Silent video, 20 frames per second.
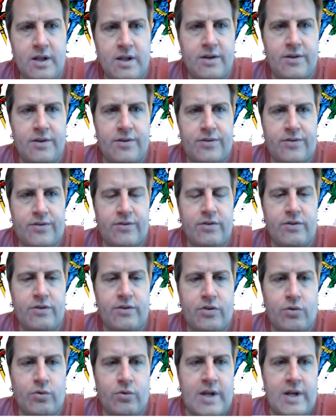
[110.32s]
is,
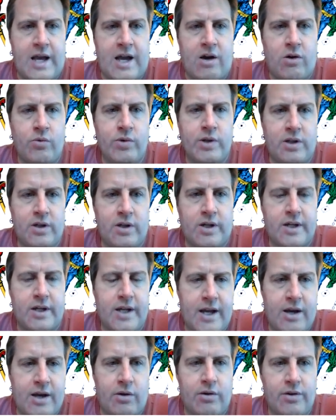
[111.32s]
so now we look
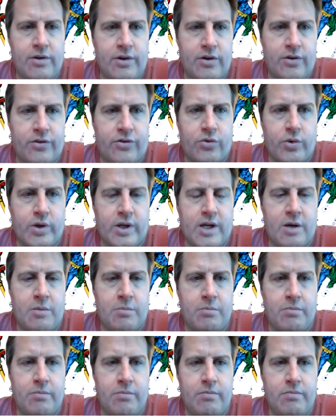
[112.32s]
at, so we
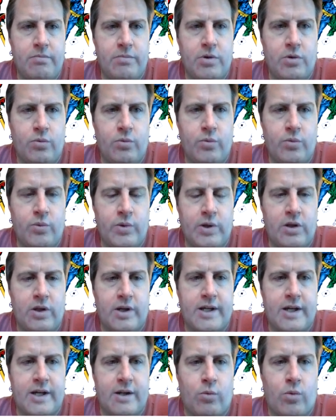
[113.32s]
come and we
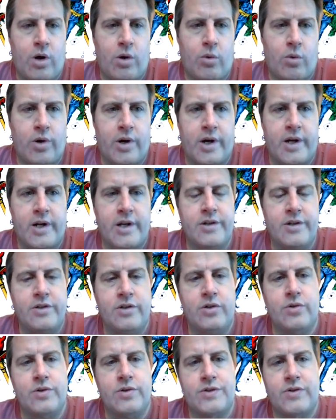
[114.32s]
look at what we're going to
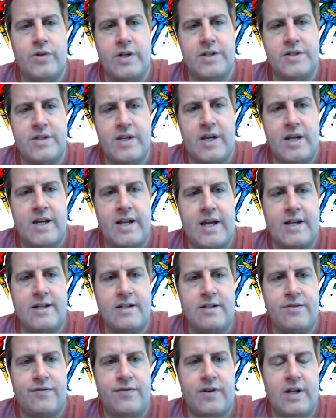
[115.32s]
do. So I decided
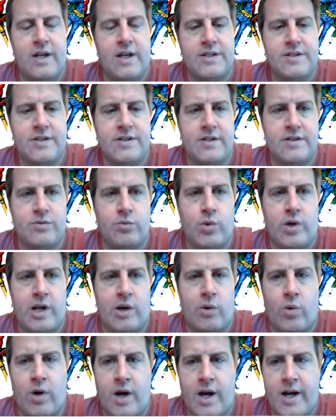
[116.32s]
not to finesse because what
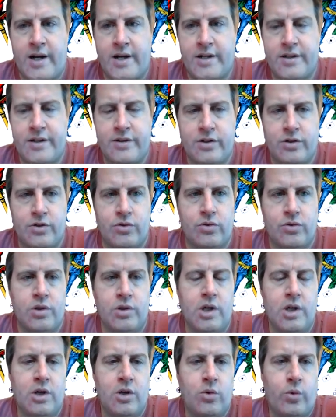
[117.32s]
I wanted to do
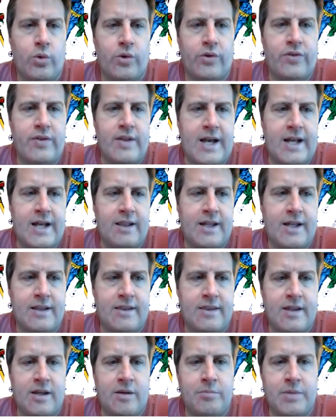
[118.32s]
was not
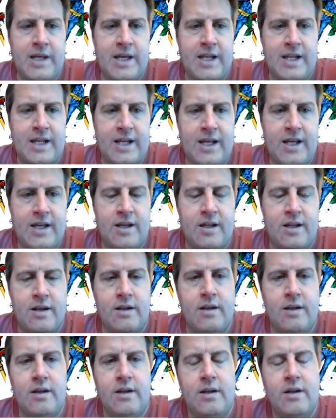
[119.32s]
let them get
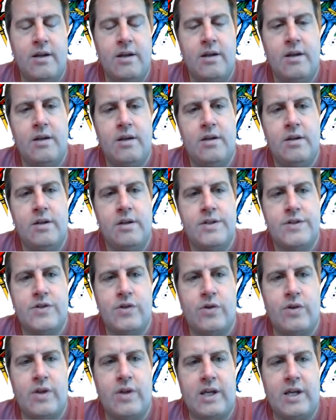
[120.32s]
in
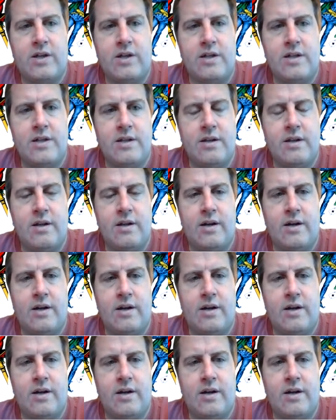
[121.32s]
so they could